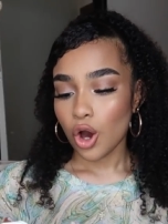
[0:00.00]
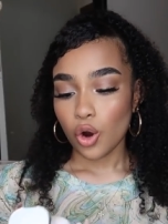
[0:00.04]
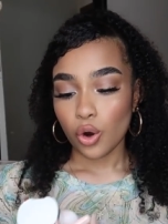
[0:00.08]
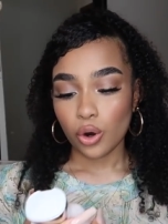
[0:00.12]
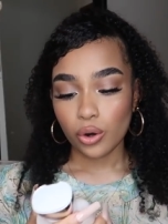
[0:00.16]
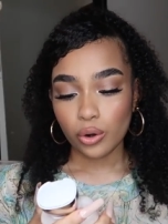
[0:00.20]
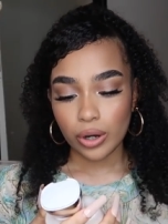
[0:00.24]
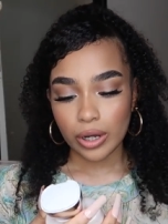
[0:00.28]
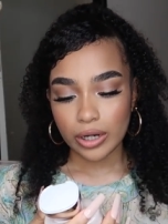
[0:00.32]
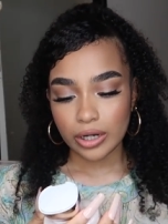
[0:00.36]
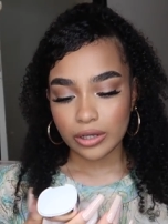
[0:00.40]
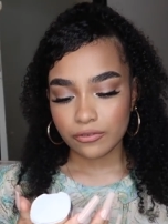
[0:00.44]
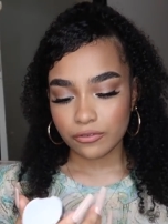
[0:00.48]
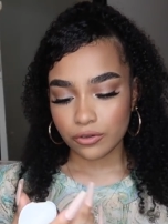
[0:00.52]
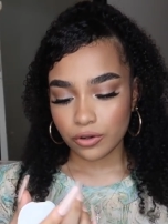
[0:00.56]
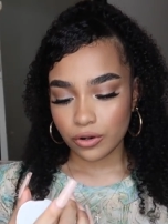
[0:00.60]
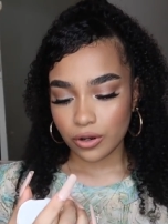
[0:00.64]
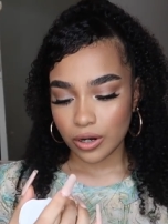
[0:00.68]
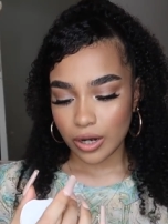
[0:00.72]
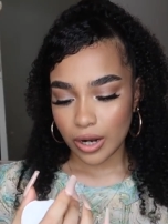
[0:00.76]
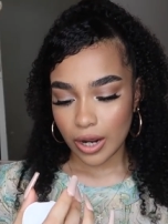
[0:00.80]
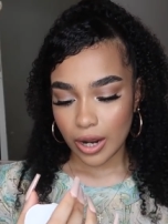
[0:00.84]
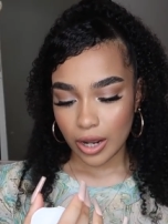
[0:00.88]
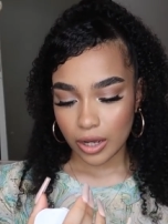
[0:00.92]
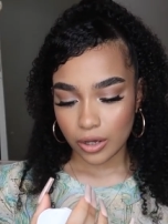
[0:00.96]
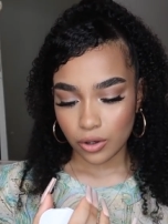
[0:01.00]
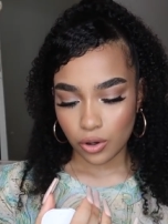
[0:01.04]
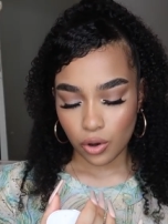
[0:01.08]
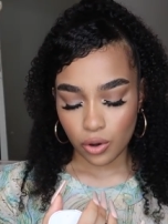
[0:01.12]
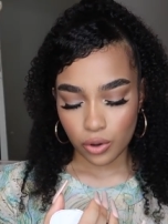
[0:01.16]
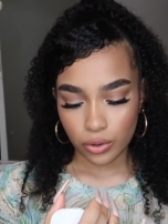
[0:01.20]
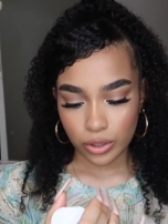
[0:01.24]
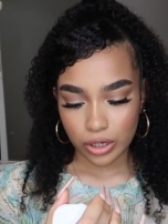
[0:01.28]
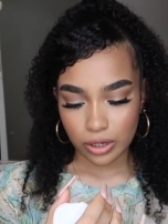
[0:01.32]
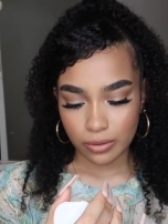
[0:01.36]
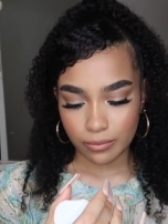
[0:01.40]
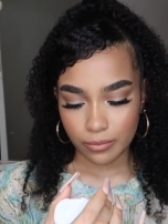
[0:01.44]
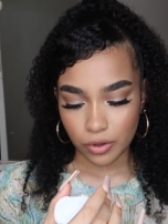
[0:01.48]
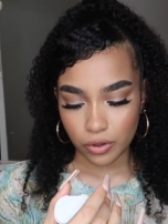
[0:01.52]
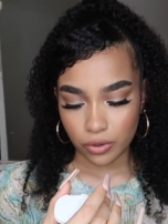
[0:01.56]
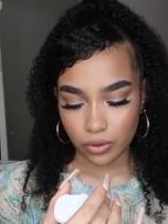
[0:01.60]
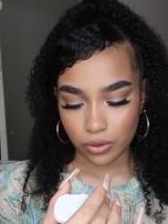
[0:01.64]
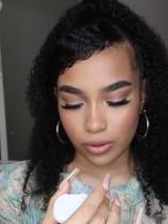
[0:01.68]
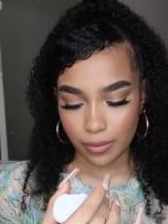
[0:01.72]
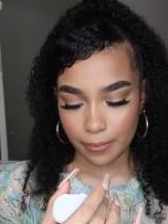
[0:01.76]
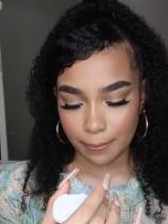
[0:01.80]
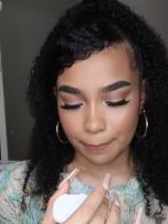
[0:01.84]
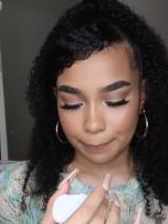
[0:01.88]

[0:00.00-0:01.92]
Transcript: Oh, I didn't even know I had coconut milk.